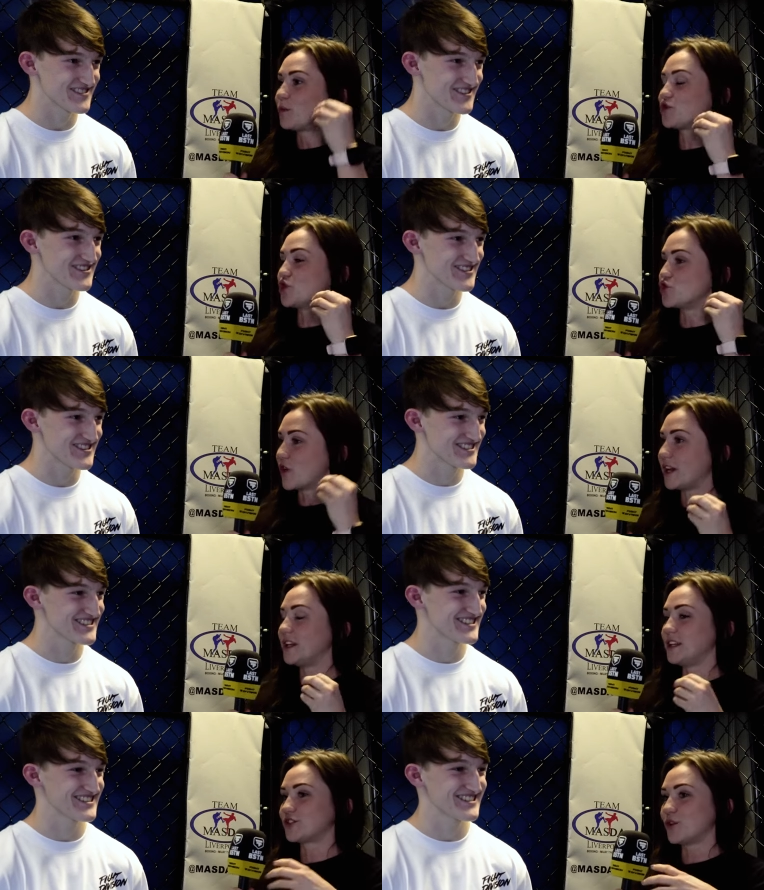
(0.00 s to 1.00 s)
Speaker 1: much
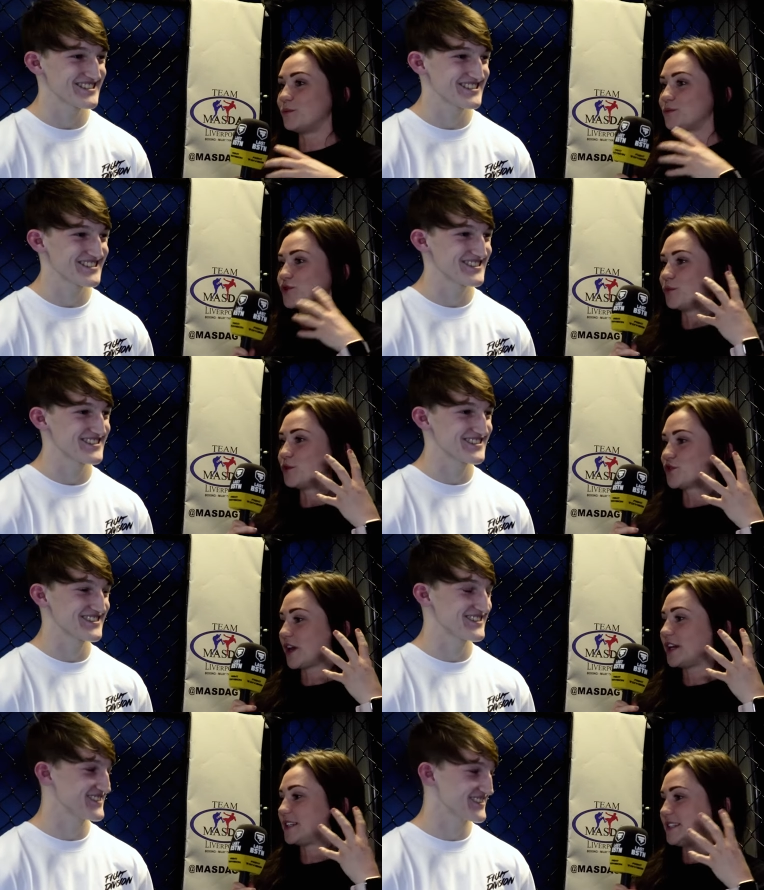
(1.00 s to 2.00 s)
adrenaline and so much,
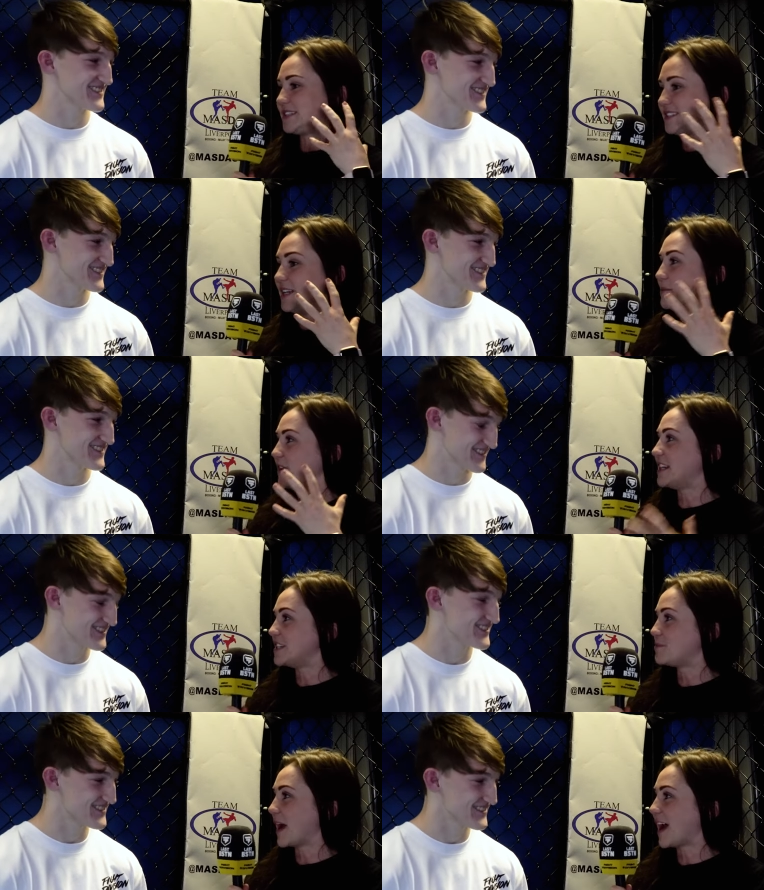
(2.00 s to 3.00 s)
like, deep
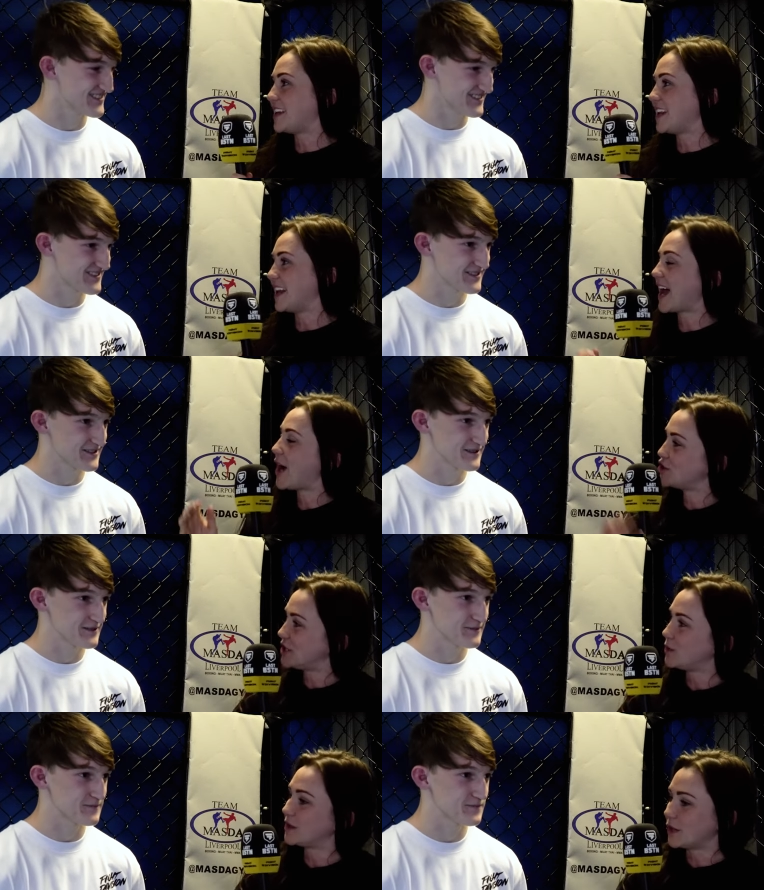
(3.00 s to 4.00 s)
feelings behind it? How do you
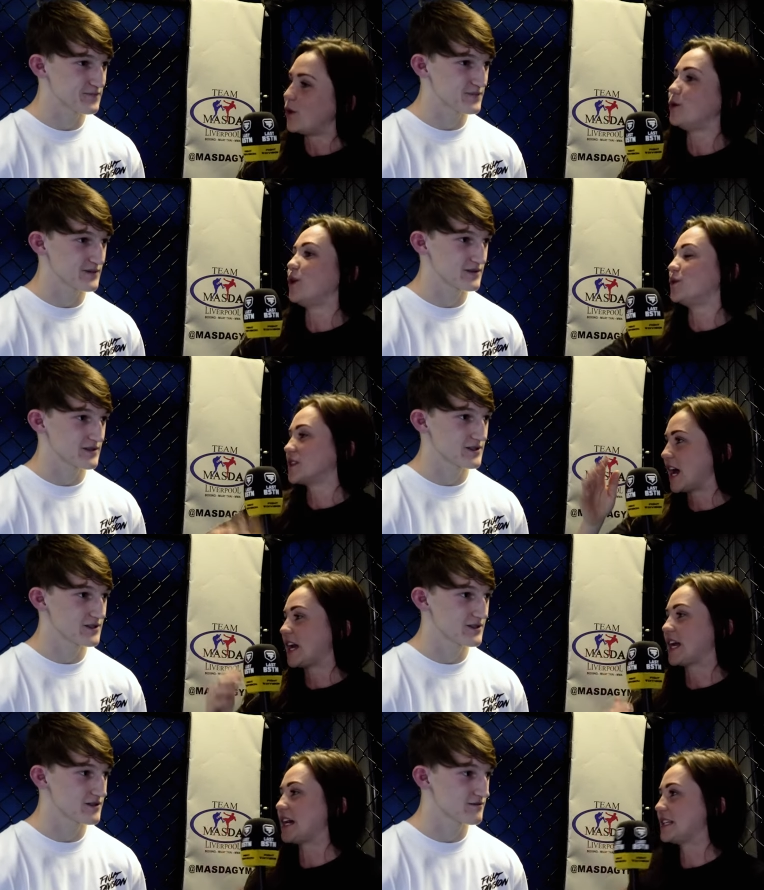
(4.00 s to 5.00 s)
deal with the low lows and the
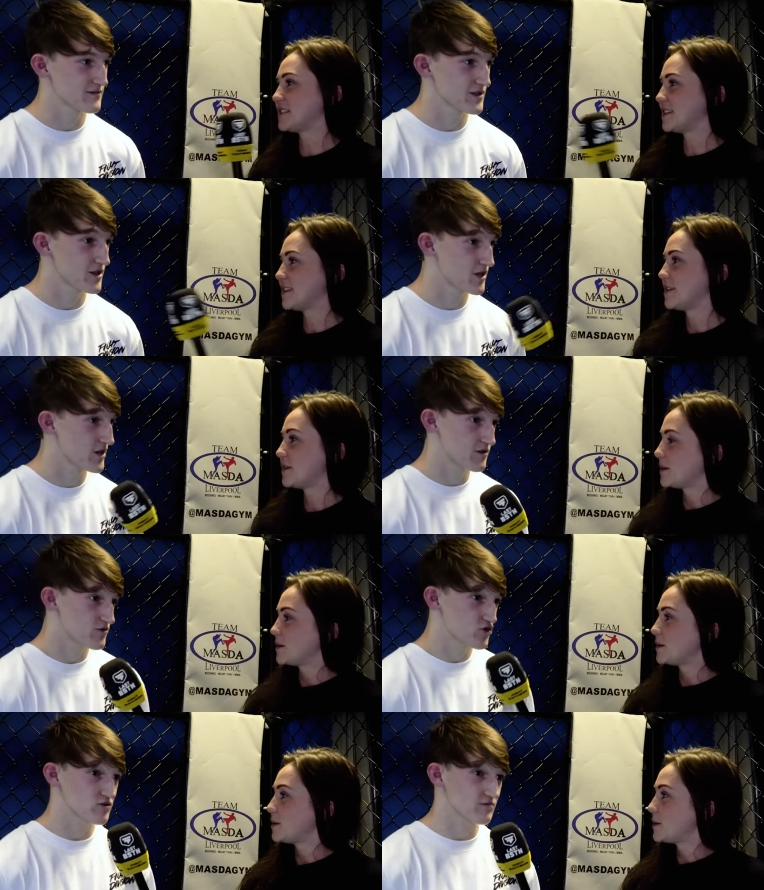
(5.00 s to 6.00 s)
high highs?
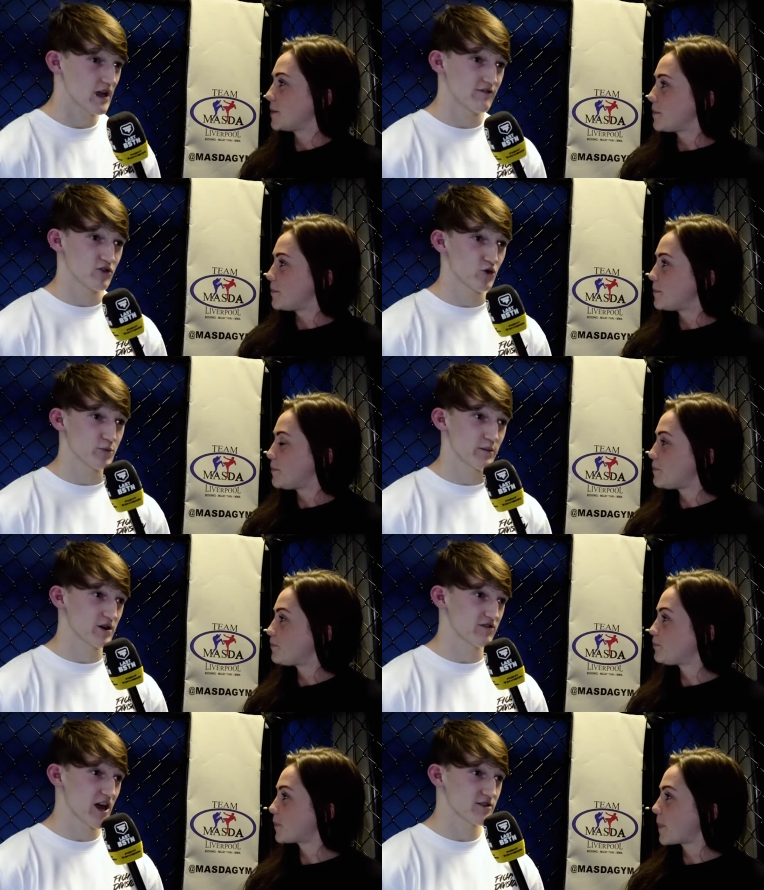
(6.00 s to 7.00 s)
Speaker 2: Just having good people
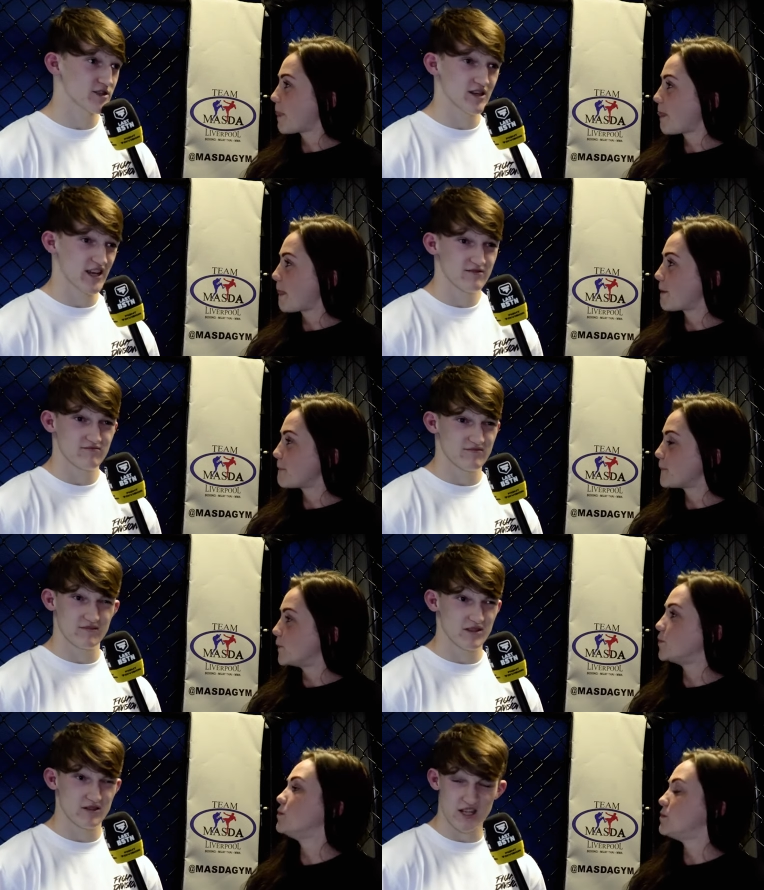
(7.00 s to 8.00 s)
around you. Like,
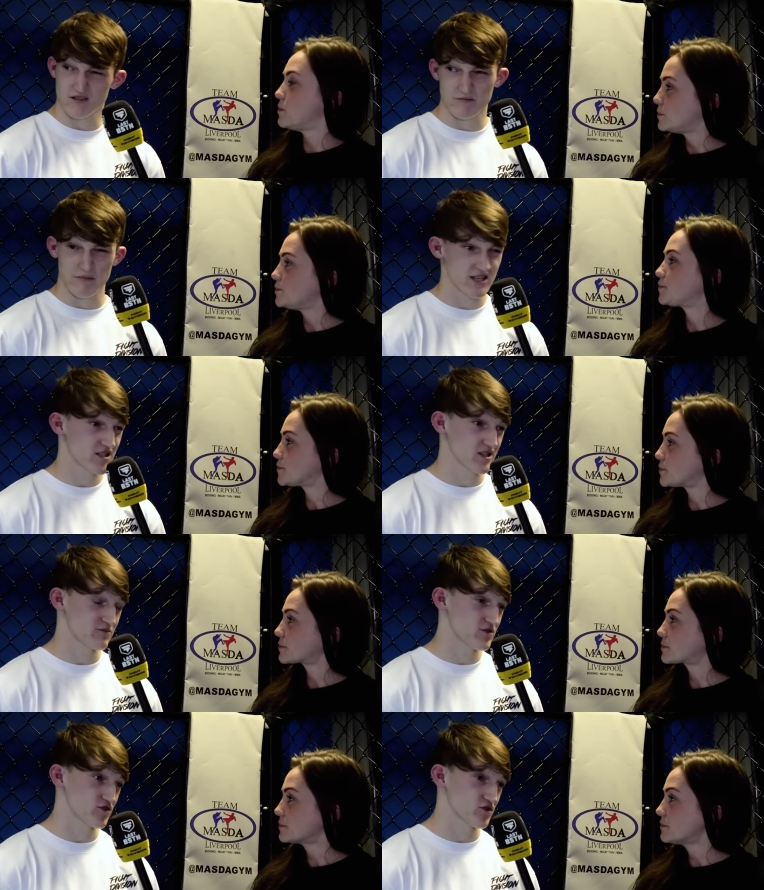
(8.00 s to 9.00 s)
this Masda
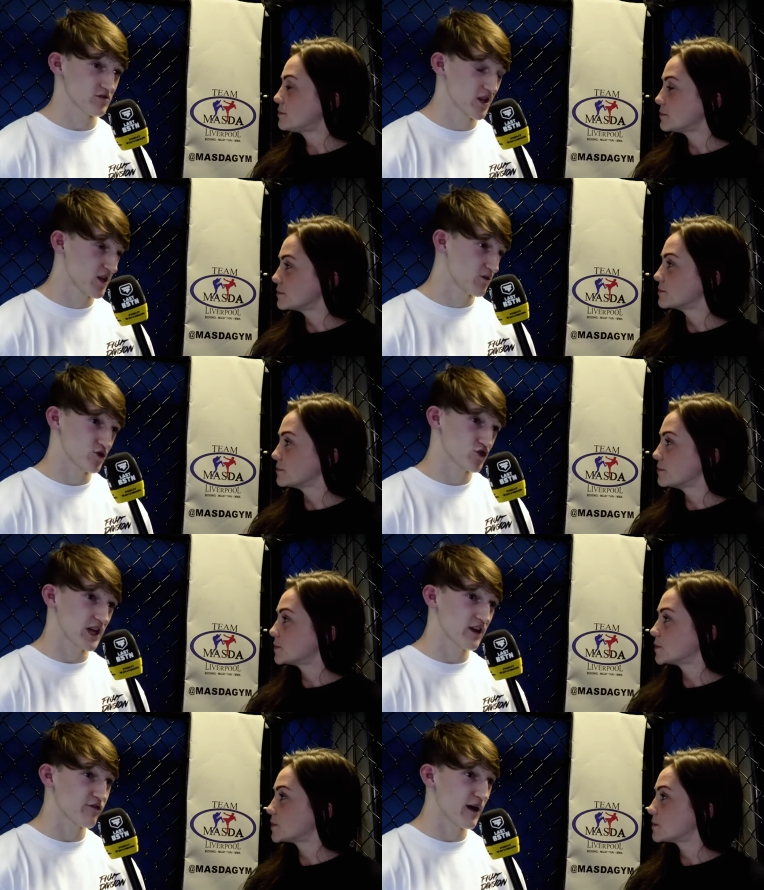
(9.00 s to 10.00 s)
Gym's just, we're just
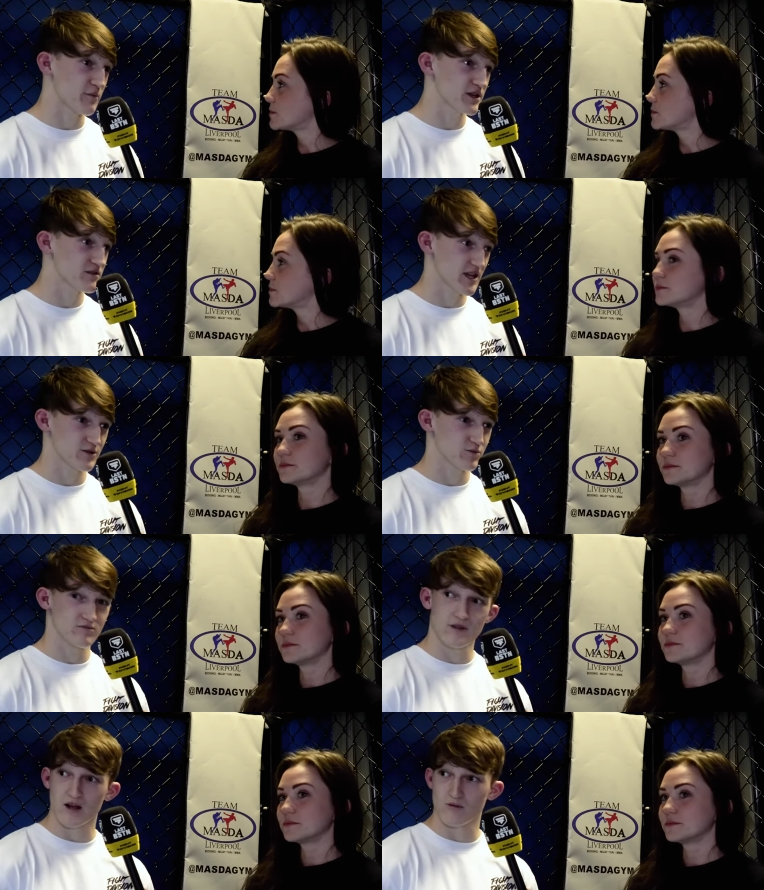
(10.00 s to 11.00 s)
like a family. Like,
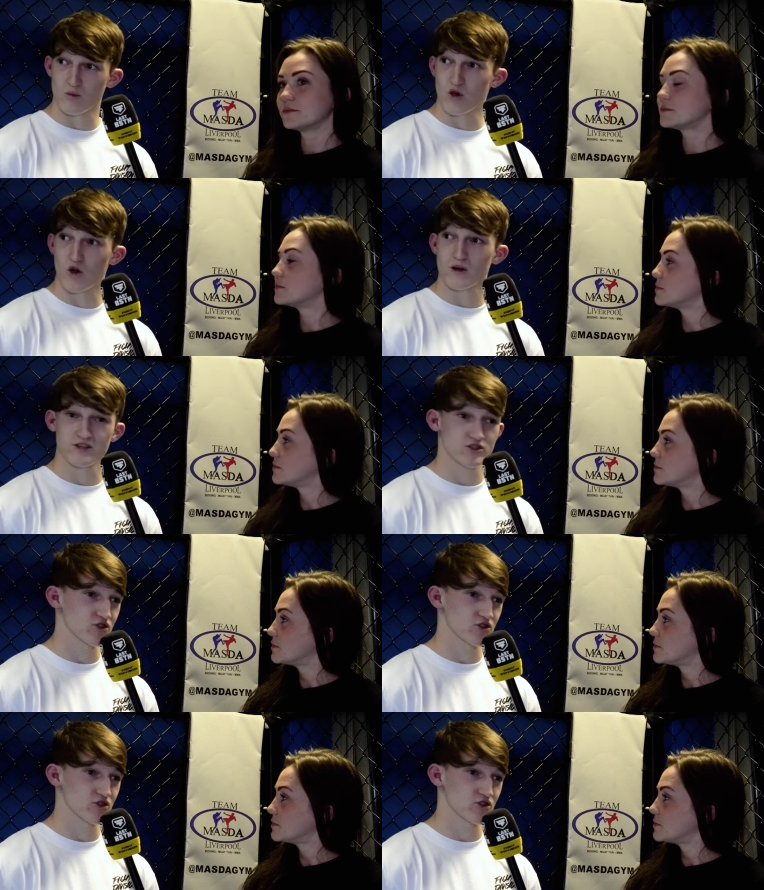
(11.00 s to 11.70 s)
we all went to